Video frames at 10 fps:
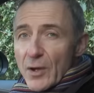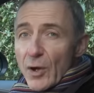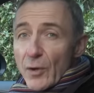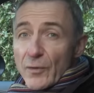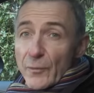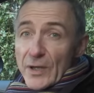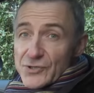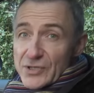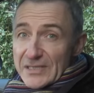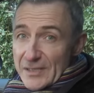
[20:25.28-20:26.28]
All of
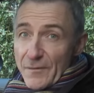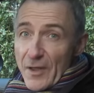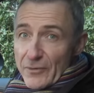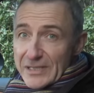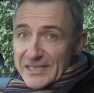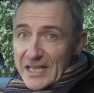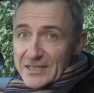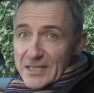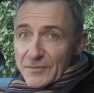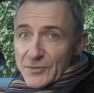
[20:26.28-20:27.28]
which is a further incentive